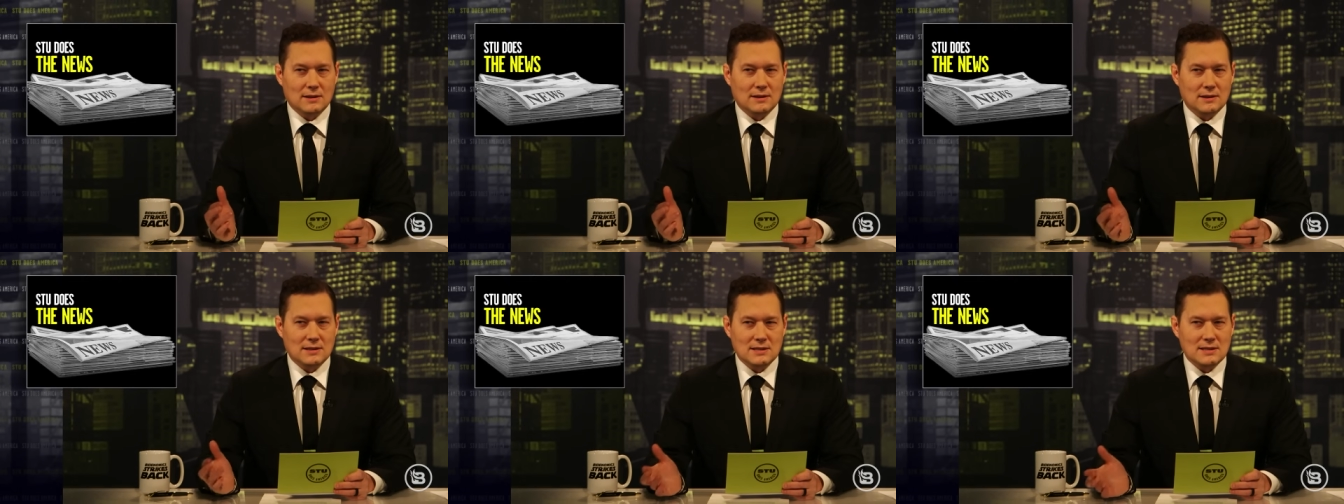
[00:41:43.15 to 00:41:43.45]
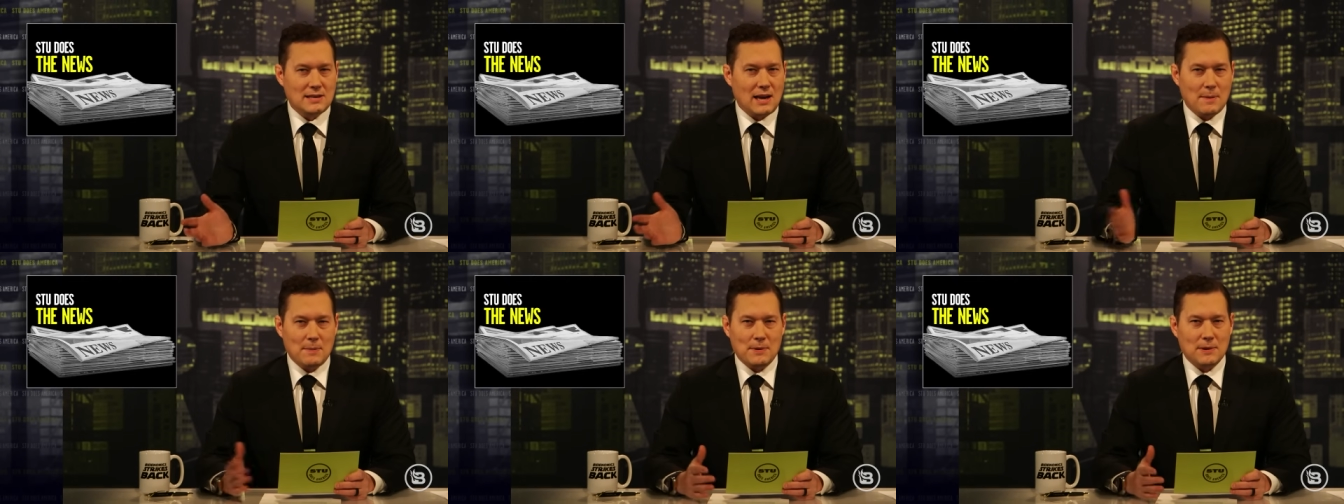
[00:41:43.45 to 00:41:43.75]
this
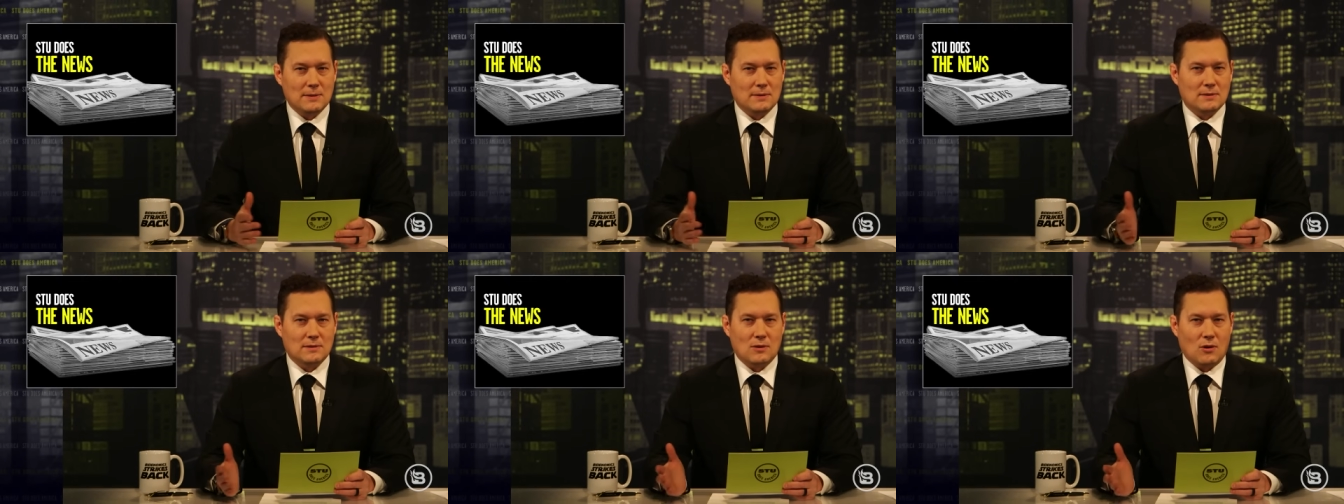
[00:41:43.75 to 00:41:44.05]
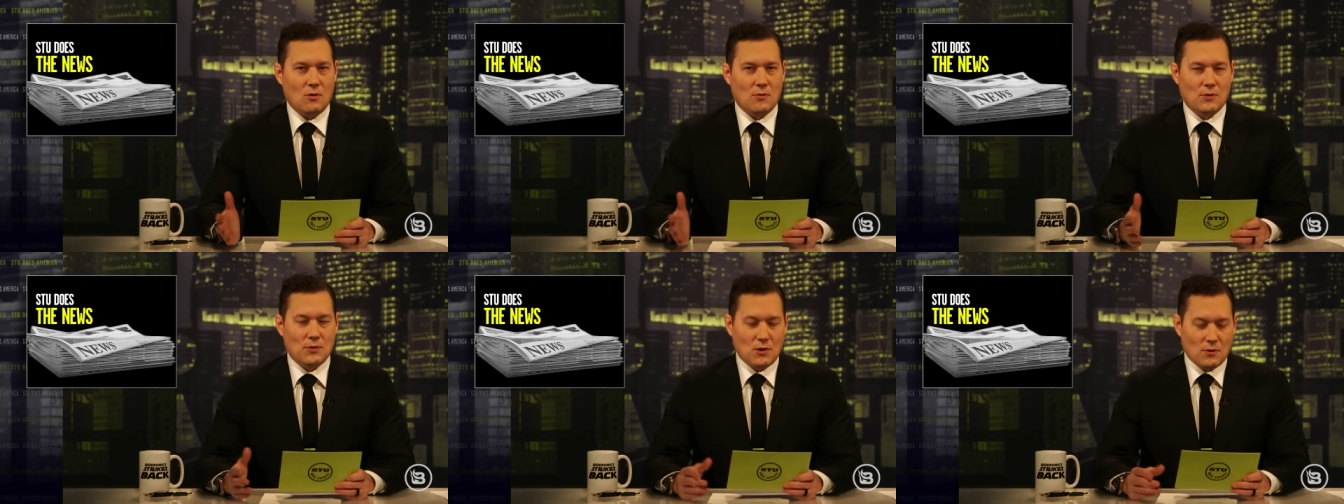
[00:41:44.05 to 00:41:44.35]
is happening
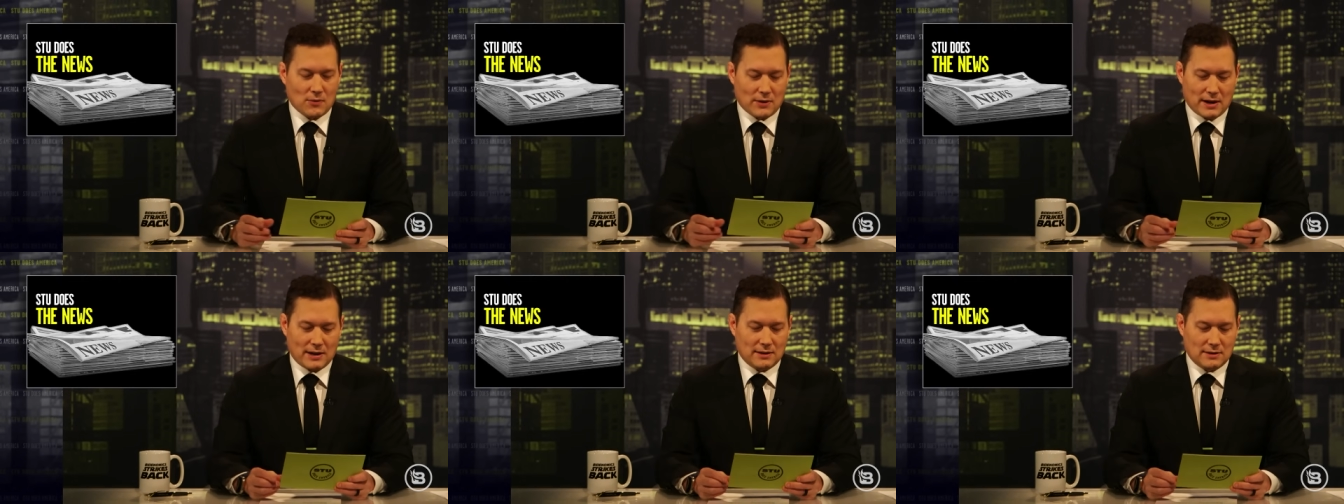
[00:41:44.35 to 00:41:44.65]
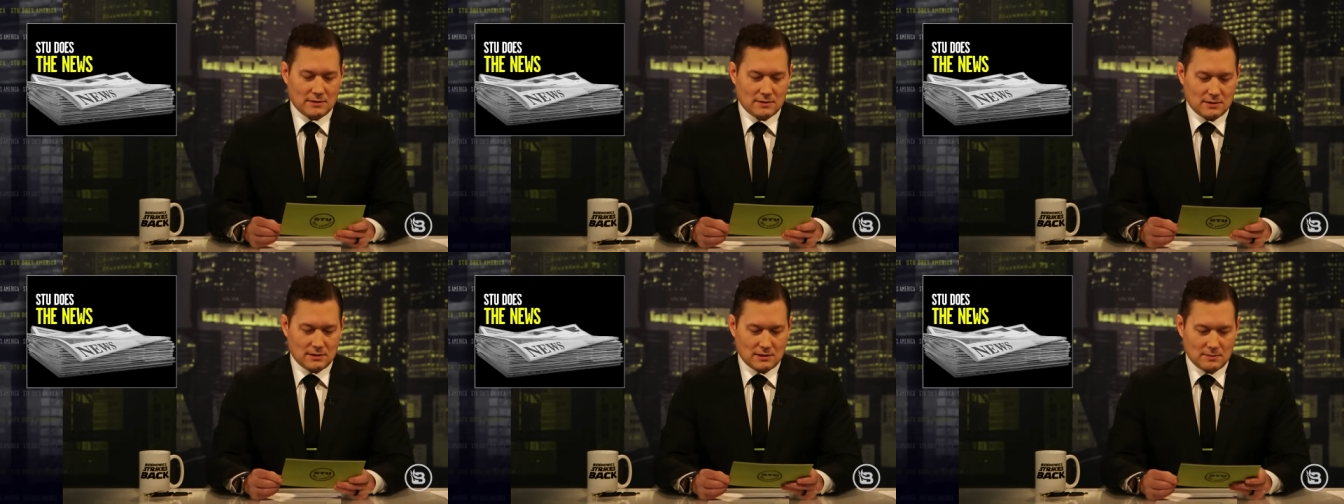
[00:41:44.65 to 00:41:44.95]
over and over
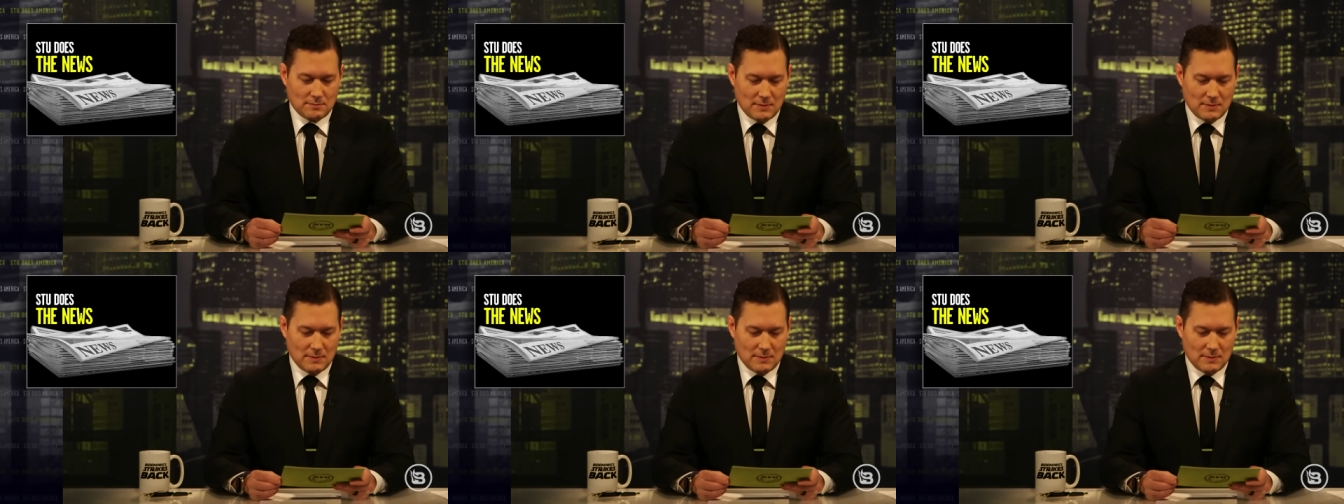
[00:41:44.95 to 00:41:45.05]
again.